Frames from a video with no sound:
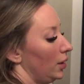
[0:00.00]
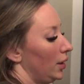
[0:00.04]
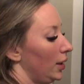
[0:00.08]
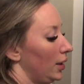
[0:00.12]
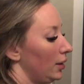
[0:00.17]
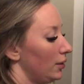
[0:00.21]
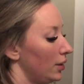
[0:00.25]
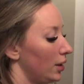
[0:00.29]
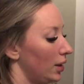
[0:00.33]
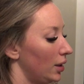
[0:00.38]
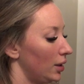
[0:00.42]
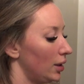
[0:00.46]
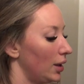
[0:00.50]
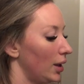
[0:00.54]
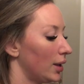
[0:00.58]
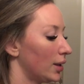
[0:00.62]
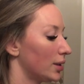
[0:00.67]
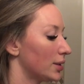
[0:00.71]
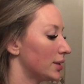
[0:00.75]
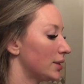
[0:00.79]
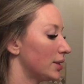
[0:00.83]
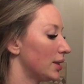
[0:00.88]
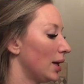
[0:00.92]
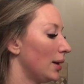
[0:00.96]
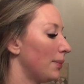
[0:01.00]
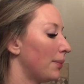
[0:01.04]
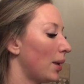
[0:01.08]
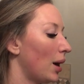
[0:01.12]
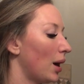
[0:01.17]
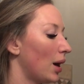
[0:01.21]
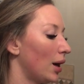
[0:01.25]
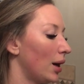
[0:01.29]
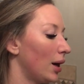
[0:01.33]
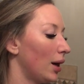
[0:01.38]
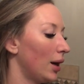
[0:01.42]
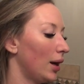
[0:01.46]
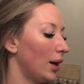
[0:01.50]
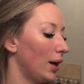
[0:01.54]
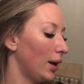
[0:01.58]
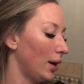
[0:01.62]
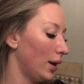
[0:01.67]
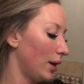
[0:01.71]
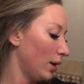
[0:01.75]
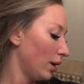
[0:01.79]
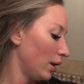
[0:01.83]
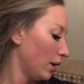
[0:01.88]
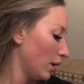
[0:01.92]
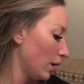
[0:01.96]
And then next up,
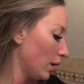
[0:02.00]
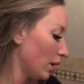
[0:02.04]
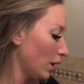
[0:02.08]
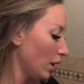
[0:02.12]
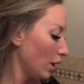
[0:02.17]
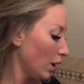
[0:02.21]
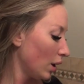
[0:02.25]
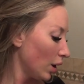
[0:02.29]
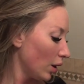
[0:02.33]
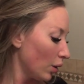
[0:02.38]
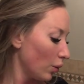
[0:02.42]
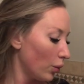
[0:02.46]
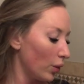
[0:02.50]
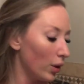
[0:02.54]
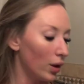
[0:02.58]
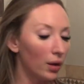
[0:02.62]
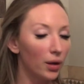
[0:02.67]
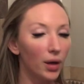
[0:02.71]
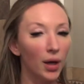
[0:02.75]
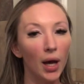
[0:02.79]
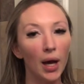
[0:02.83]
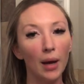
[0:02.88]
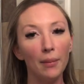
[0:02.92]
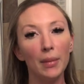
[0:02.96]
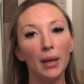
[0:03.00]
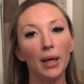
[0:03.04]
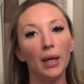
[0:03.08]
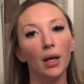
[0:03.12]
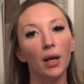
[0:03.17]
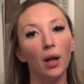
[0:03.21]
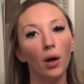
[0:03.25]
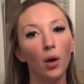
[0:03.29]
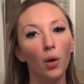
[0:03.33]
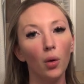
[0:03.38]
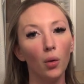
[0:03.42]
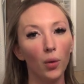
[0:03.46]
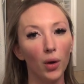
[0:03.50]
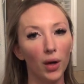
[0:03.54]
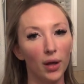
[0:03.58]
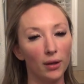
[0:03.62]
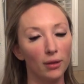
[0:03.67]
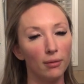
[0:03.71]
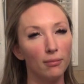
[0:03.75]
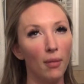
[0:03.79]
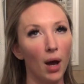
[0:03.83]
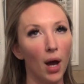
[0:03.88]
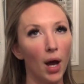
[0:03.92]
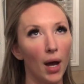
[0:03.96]
I will come in
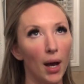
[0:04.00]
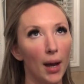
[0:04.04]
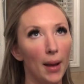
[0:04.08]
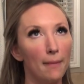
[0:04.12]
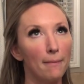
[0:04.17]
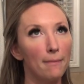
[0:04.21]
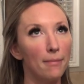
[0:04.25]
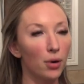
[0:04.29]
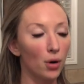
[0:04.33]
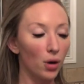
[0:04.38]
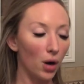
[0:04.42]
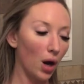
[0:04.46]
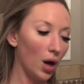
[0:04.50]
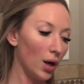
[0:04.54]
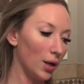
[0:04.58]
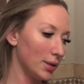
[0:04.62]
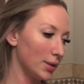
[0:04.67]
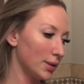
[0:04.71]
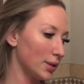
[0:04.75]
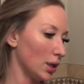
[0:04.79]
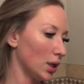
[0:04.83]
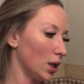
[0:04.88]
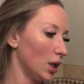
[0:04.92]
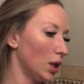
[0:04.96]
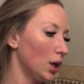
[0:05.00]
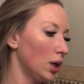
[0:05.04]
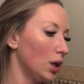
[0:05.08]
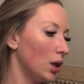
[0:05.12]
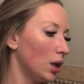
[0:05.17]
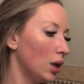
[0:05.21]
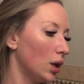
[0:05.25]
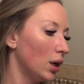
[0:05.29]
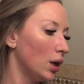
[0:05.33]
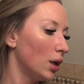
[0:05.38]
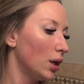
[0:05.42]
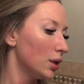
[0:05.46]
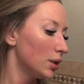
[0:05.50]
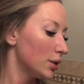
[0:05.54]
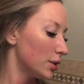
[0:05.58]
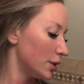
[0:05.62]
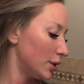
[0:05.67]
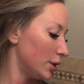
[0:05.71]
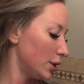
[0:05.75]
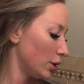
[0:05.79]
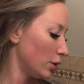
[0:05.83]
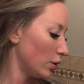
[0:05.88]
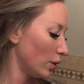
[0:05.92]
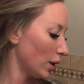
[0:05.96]
with my bronzer to
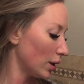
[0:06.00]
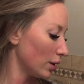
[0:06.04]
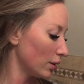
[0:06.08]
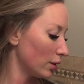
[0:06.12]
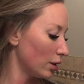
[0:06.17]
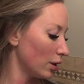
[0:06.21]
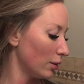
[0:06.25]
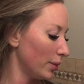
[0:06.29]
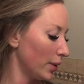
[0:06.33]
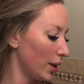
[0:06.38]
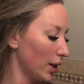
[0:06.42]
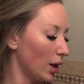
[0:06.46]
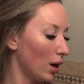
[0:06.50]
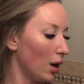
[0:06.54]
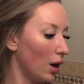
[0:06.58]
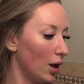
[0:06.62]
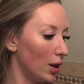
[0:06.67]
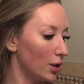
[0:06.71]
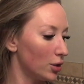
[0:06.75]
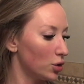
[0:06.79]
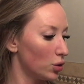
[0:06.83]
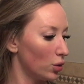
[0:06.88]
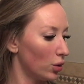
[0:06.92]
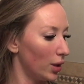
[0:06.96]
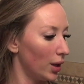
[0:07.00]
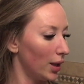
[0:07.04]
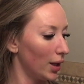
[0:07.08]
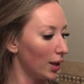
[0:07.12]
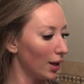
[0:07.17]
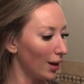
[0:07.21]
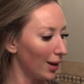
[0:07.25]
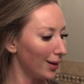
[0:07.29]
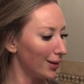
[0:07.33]
do a little bit of contouring.